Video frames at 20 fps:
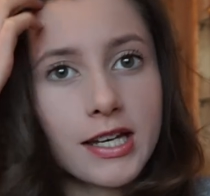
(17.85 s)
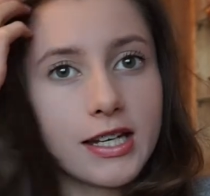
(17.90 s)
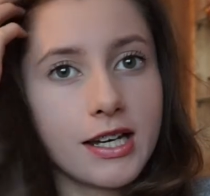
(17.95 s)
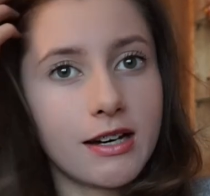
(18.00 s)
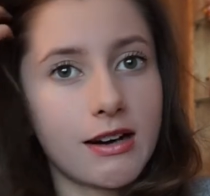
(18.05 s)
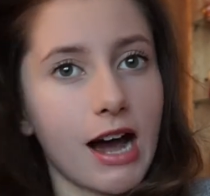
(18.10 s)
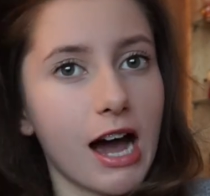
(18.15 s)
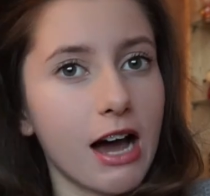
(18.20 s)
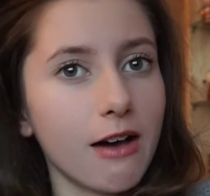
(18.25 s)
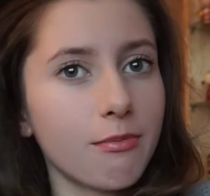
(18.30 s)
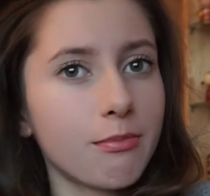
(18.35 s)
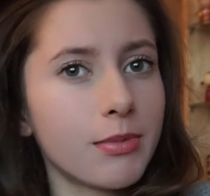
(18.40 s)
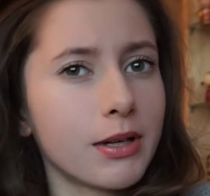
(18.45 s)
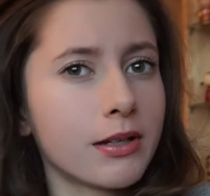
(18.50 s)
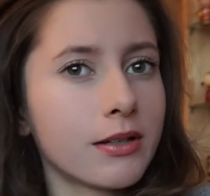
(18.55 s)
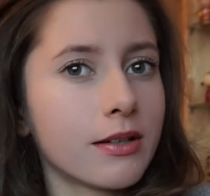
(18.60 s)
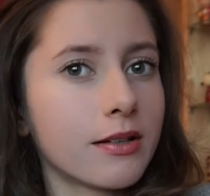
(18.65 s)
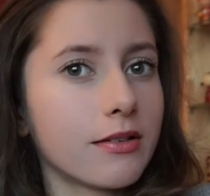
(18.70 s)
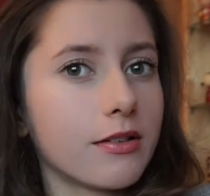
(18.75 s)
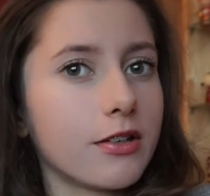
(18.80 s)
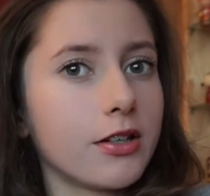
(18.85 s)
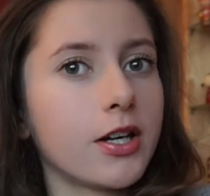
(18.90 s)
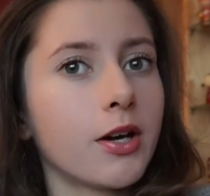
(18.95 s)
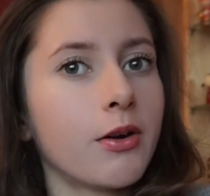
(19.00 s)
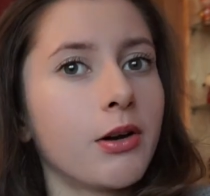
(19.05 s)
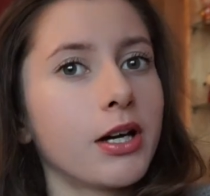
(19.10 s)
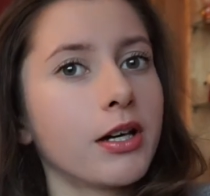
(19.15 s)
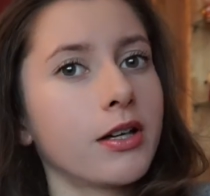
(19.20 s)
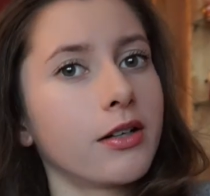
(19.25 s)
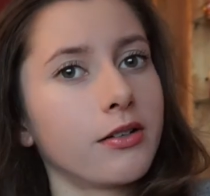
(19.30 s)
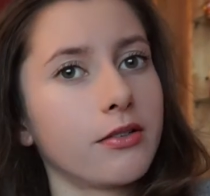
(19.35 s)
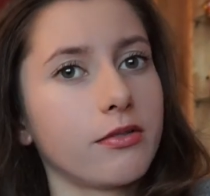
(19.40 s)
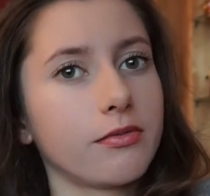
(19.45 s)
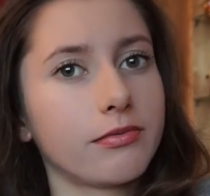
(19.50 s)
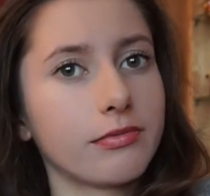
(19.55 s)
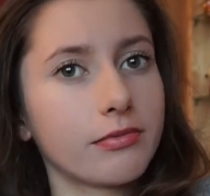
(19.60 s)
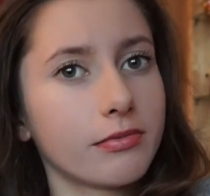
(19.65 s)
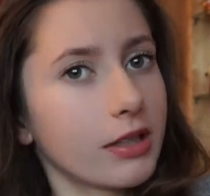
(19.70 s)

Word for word: Now I have been going,